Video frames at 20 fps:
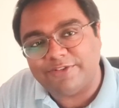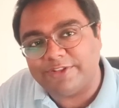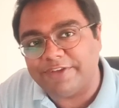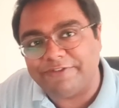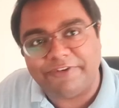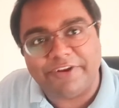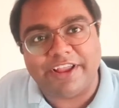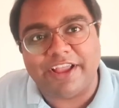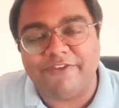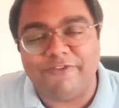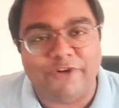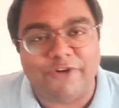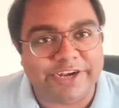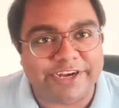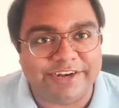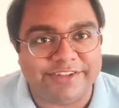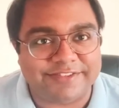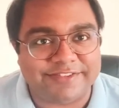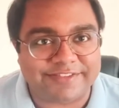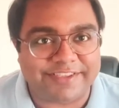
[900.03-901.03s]
Africa
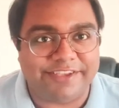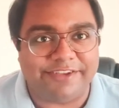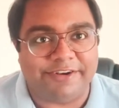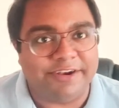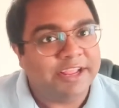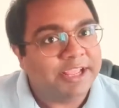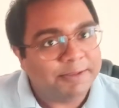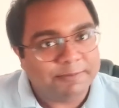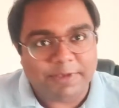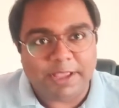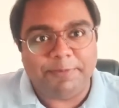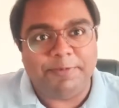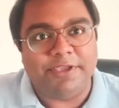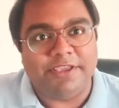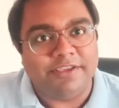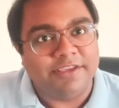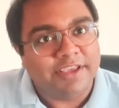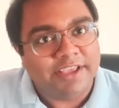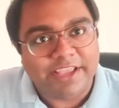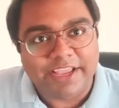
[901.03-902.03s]
avoided a scare.
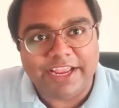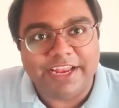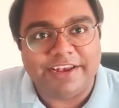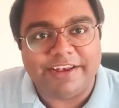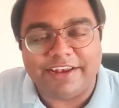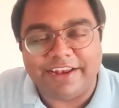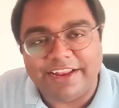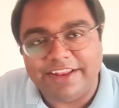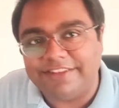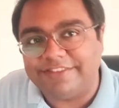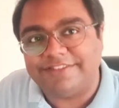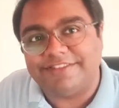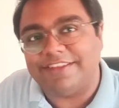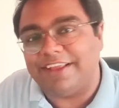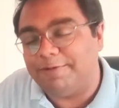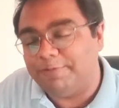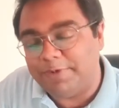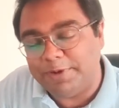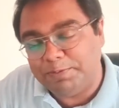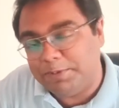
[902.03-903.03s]
Maybe it's
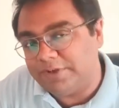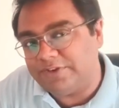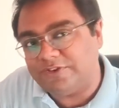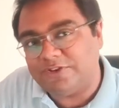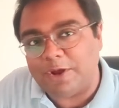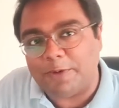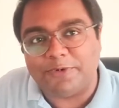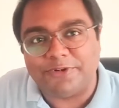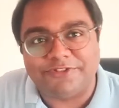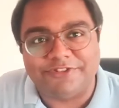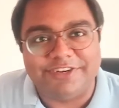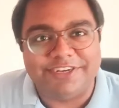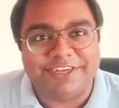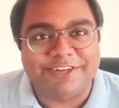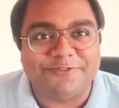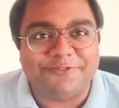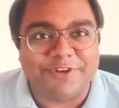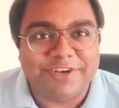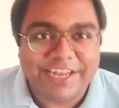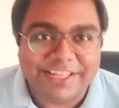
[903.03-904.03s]
a missed opportunity
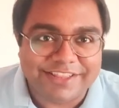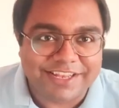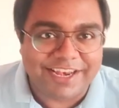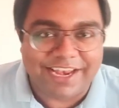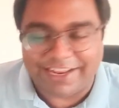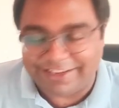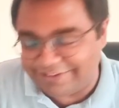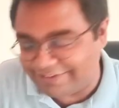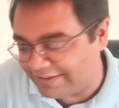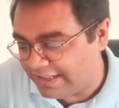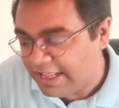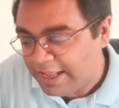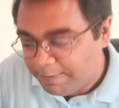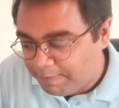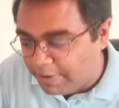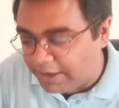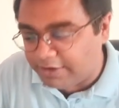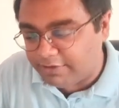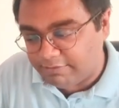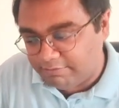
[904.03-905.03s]
for Netherlands.
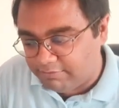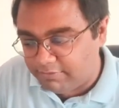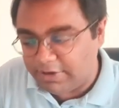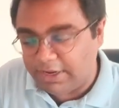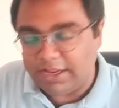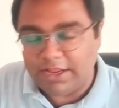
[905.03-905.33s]
But